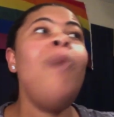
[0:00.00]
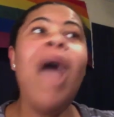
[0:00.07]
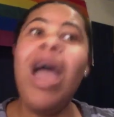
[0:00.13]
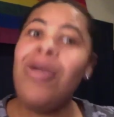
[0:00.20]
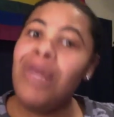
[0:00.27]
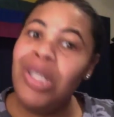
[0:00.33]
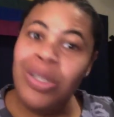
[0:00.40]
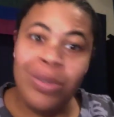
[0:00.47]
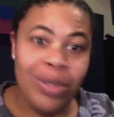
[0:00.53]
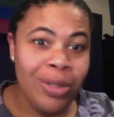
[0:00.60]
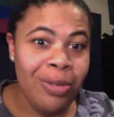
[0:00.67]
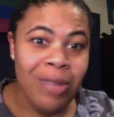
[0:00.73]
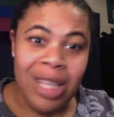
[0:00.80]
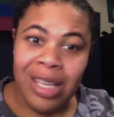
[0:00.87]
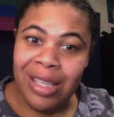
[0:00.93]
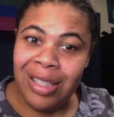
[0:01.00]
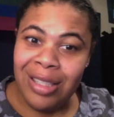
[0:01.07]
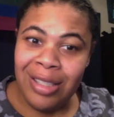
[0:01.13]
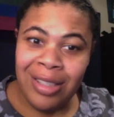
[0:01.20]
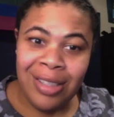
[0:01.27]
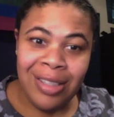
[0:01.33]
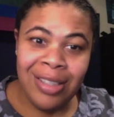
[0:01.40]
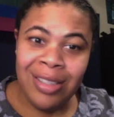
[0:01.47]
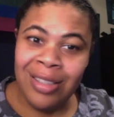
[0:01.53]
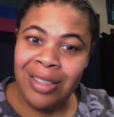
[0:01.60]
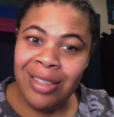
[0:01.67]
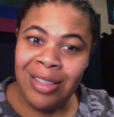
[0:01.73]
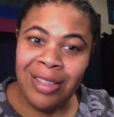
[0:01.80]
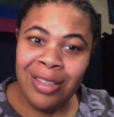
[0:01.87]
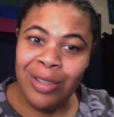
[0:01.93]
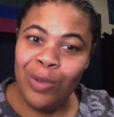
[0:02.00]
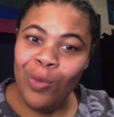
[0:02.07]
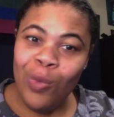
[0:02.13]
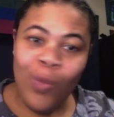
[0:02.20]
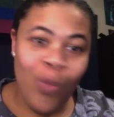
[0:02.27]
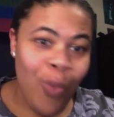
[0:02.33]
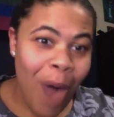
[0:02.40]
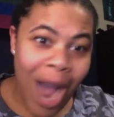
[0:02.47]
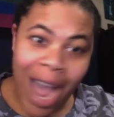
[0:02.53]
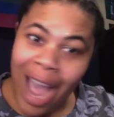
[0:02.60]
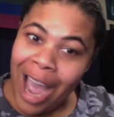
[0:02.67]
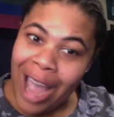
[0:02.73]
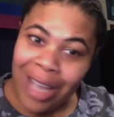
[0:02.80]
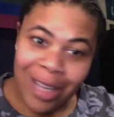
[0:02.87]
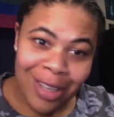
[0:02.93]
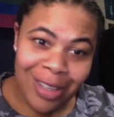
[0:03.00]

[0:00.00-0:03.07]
would you do this? Why?